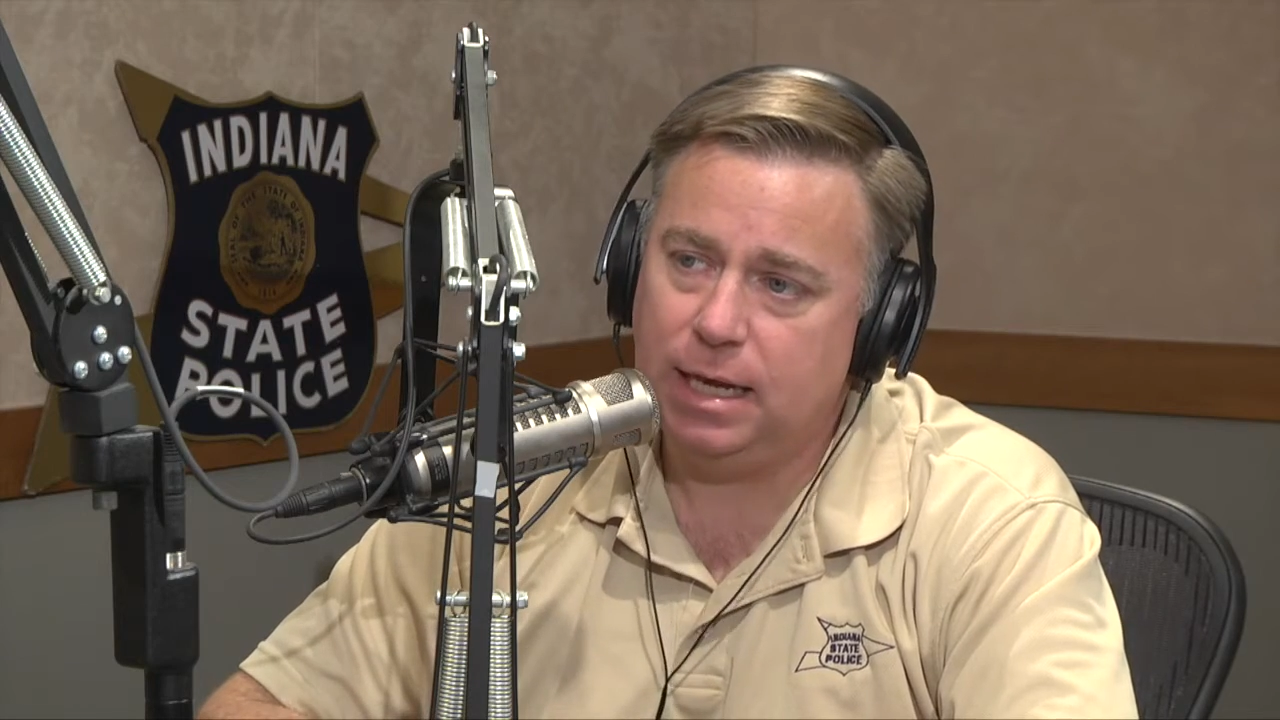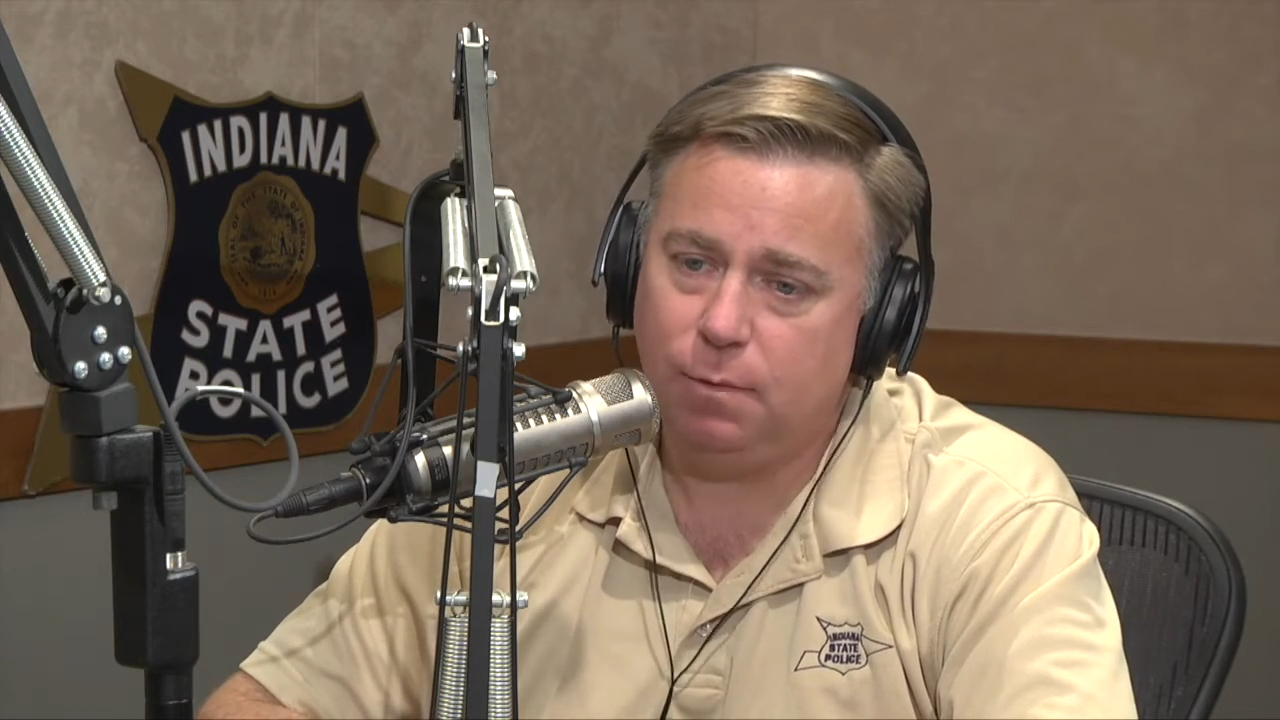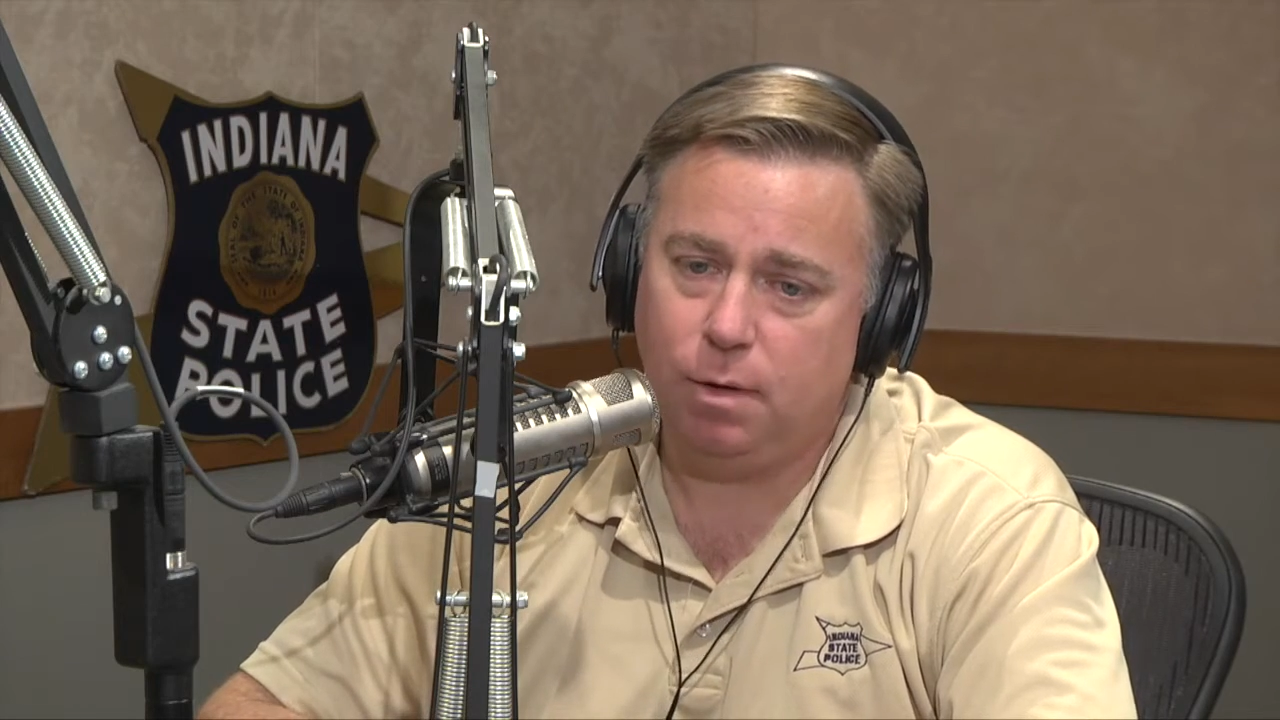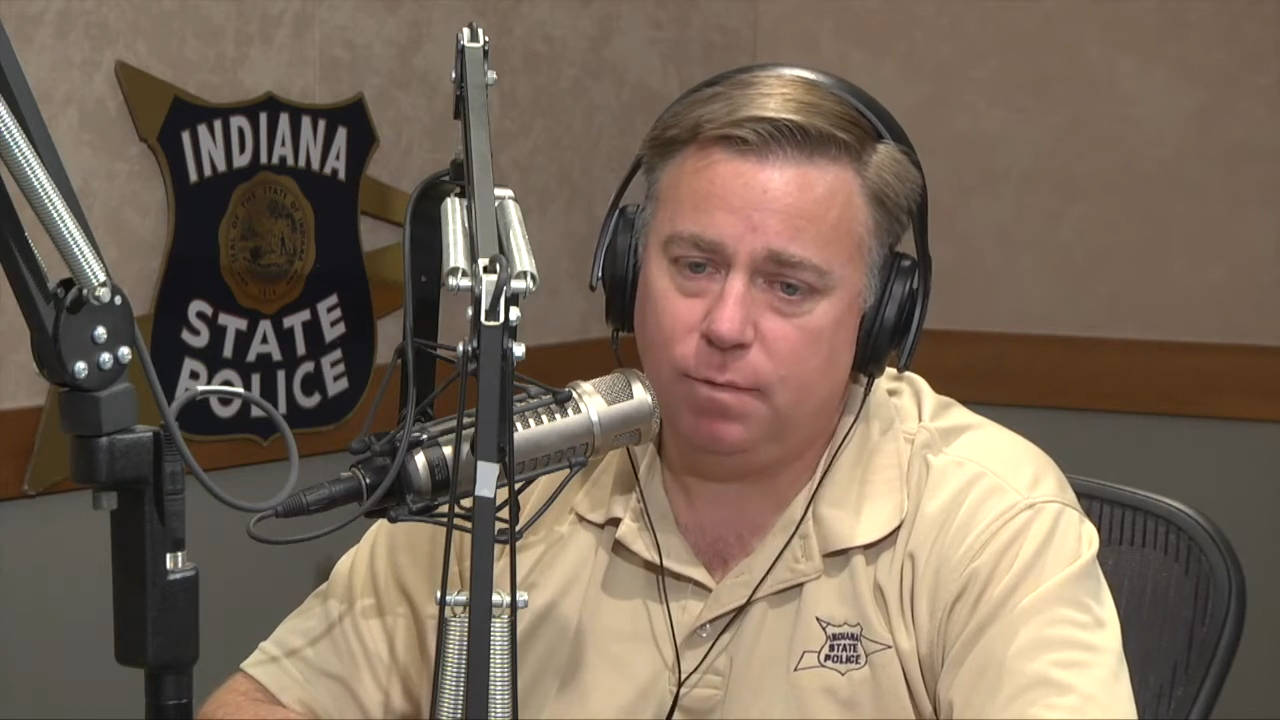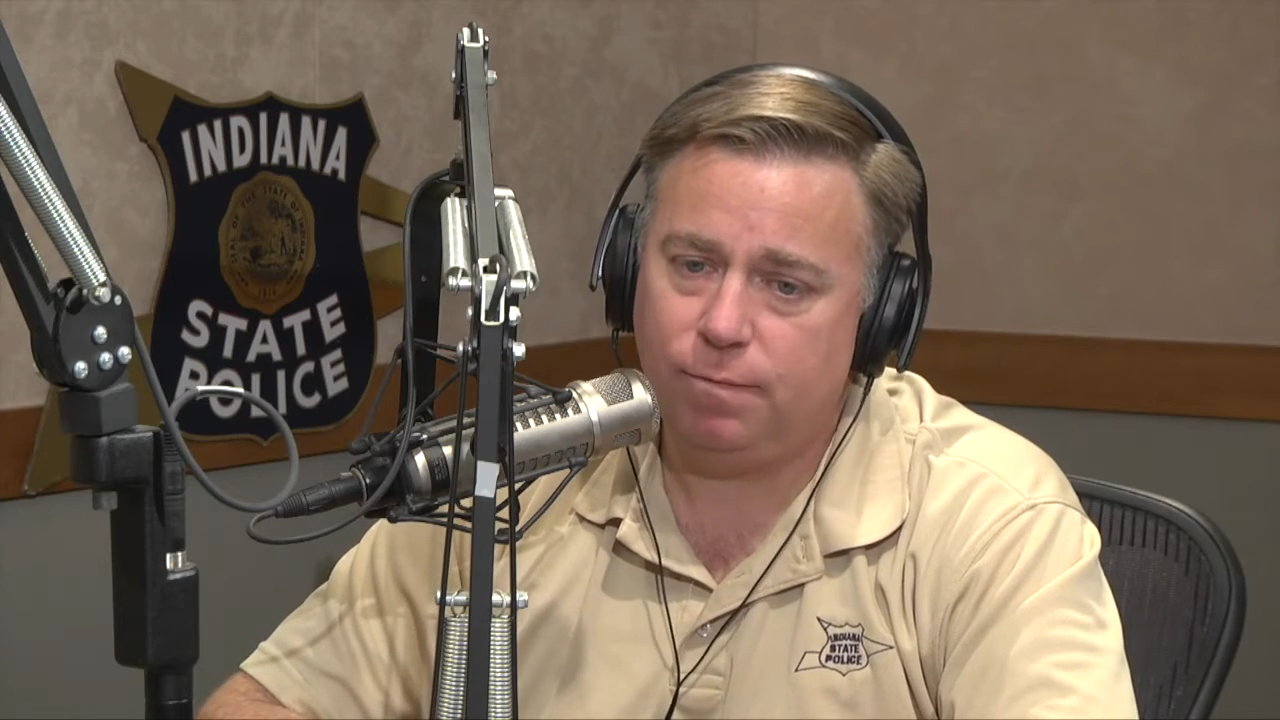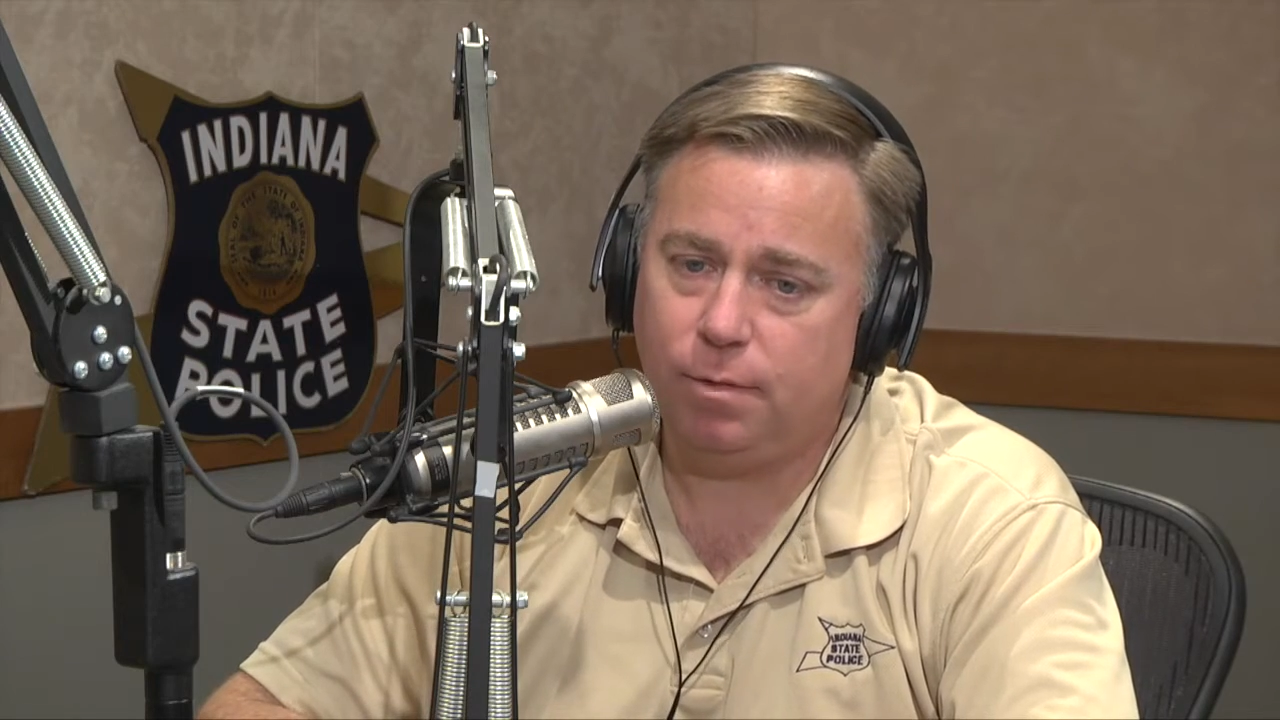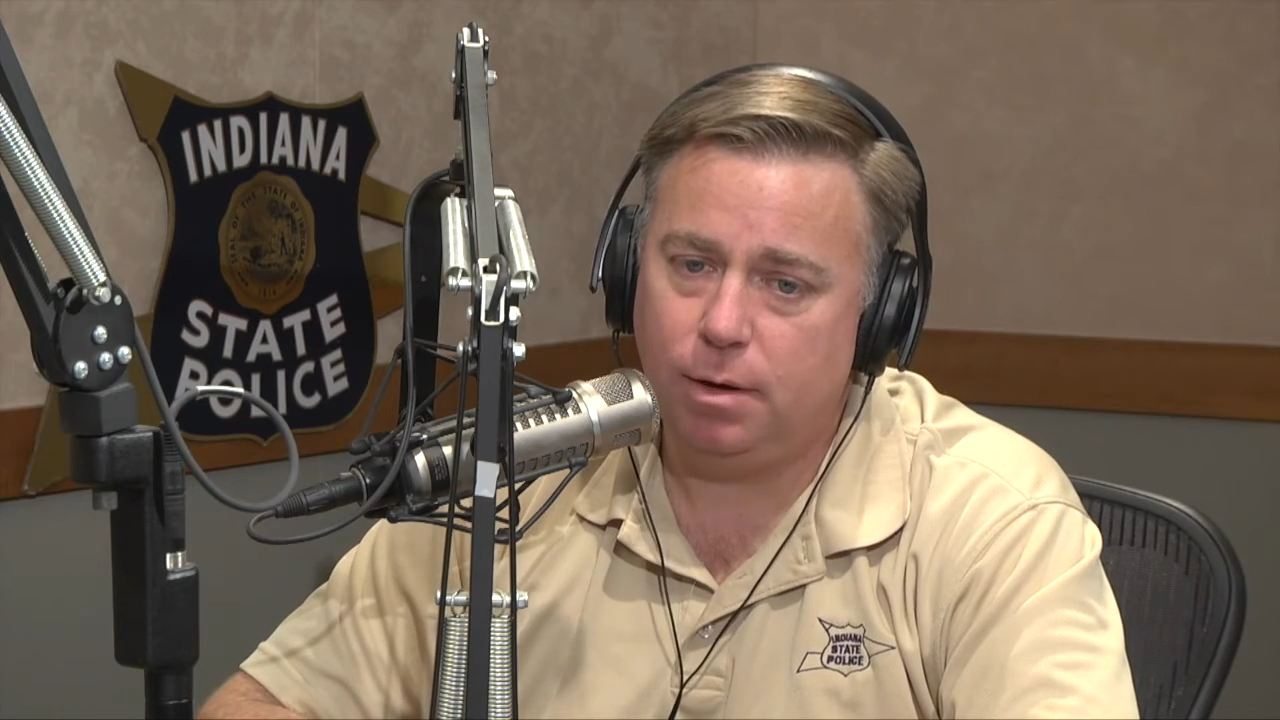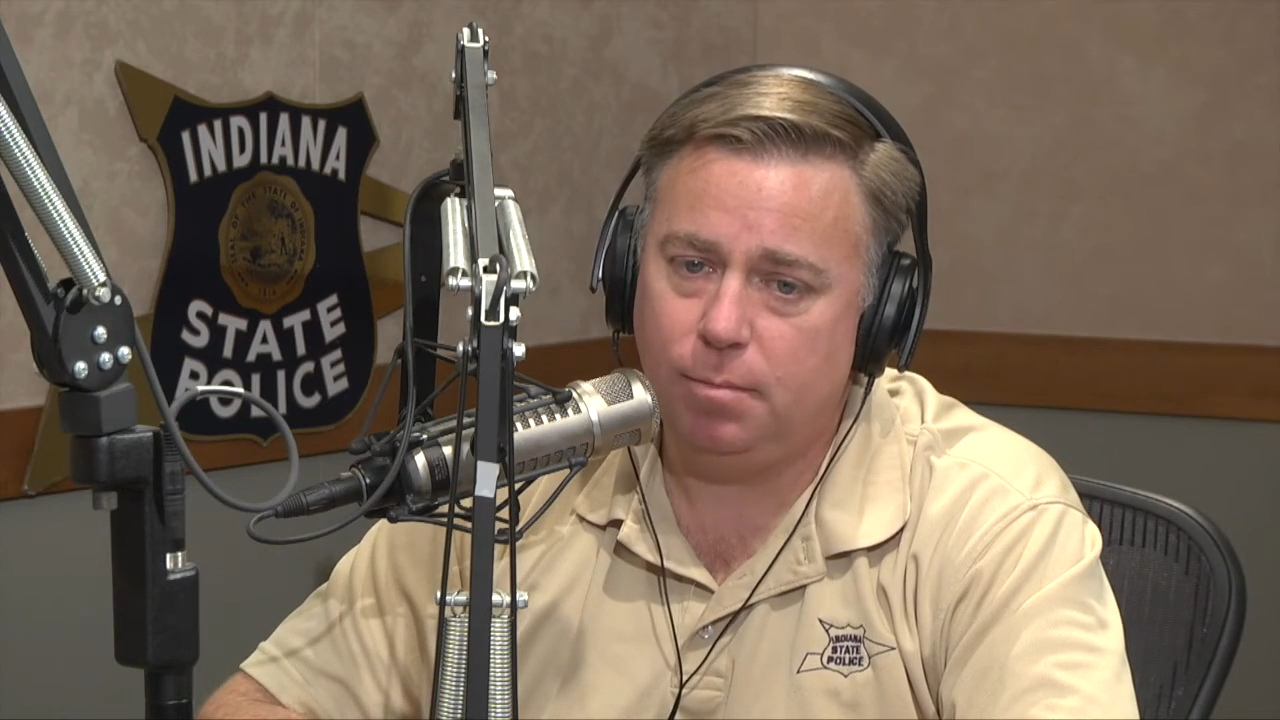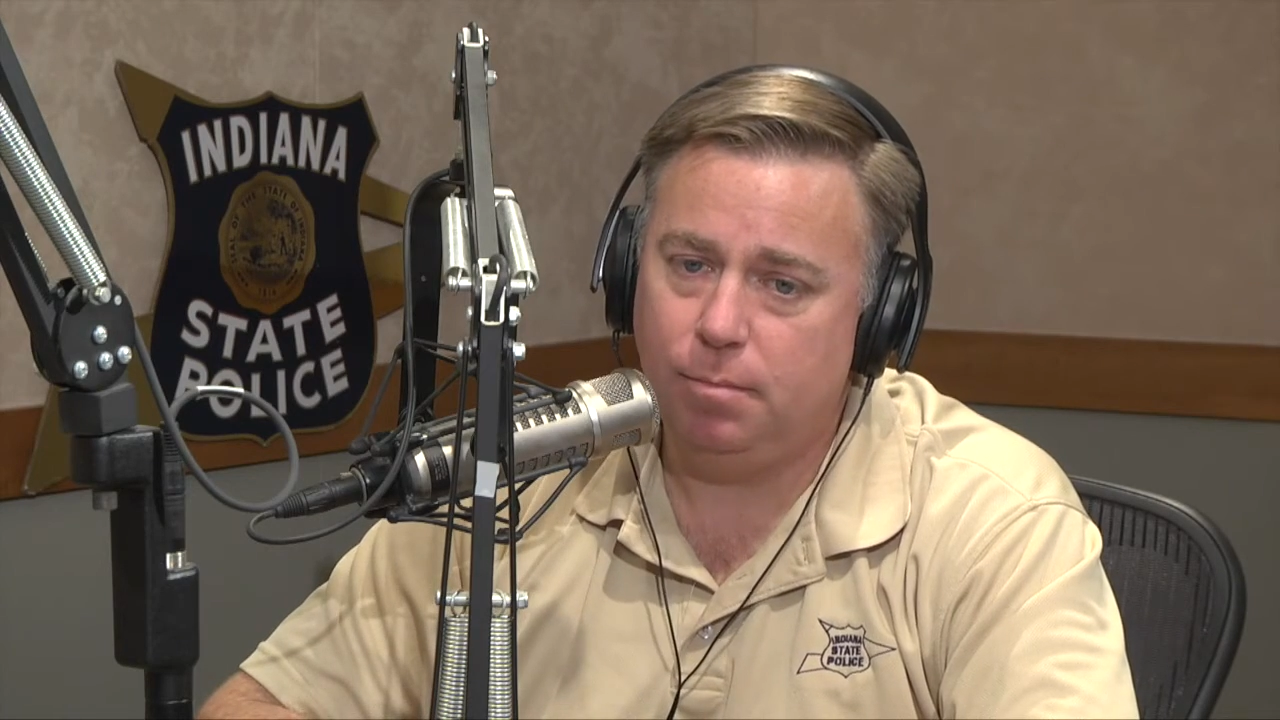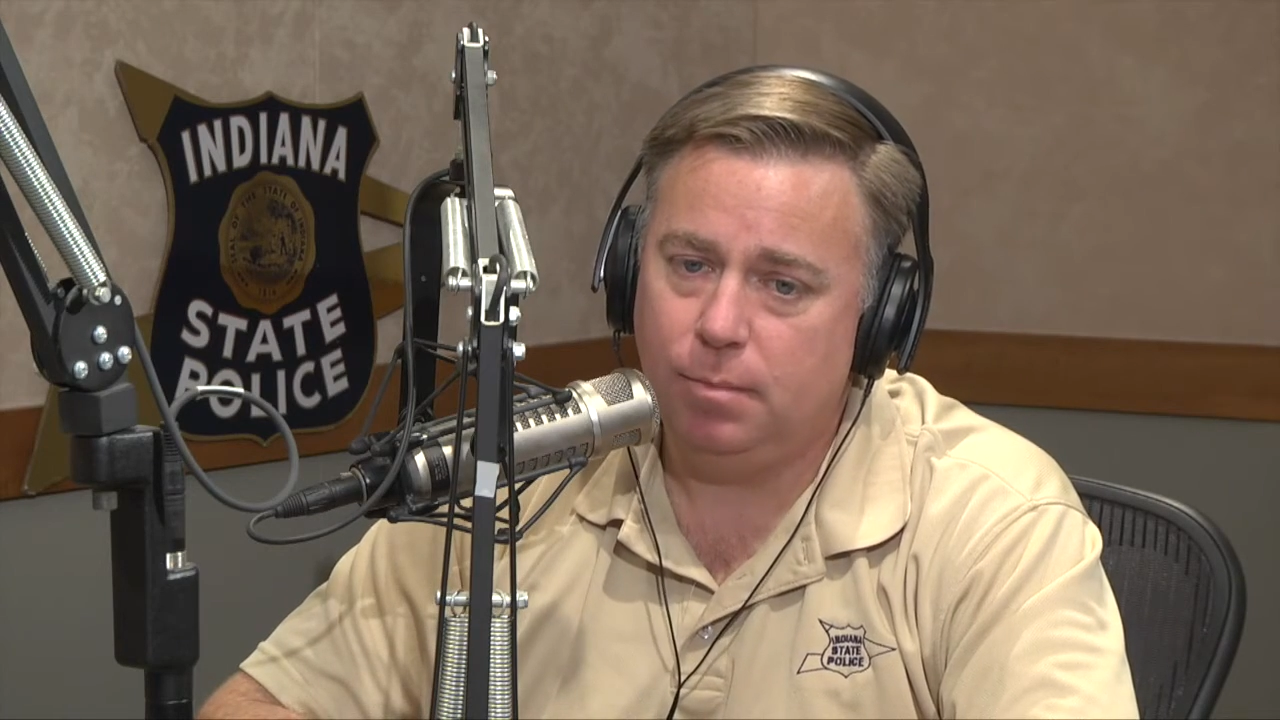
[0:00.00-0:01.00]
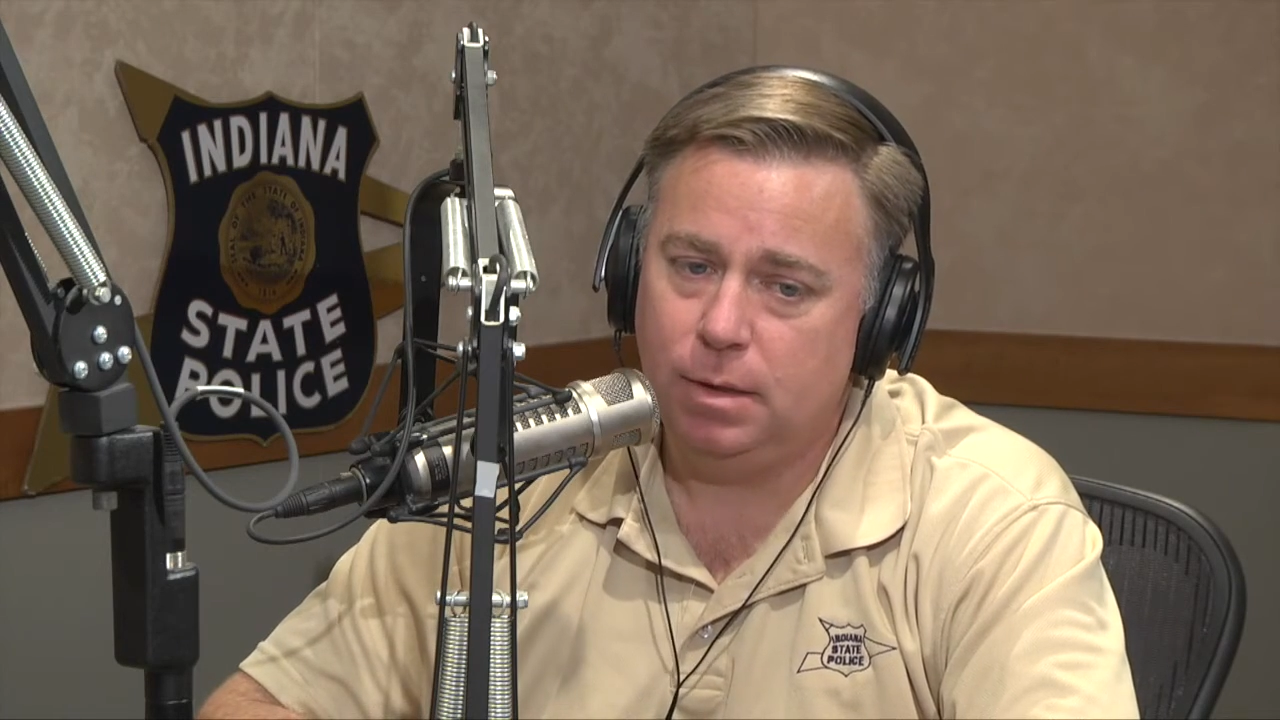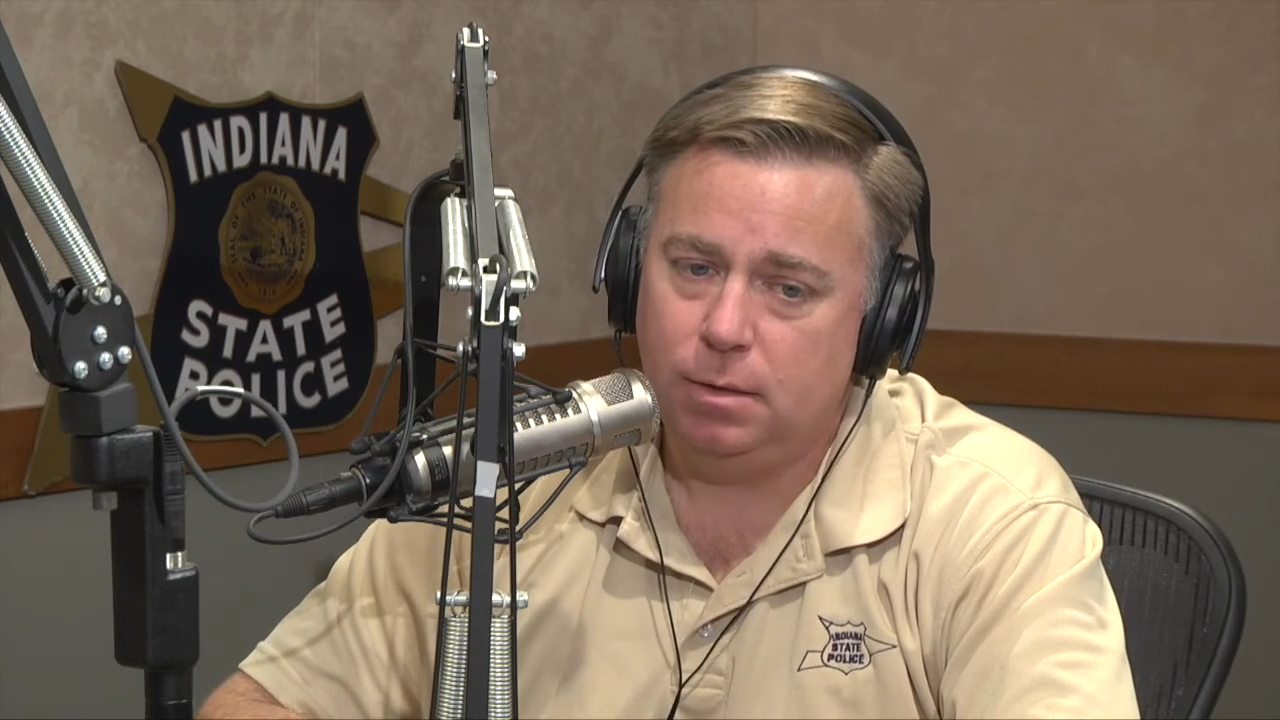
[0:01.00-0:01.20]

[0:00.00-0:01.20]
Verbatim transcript: anywhere from,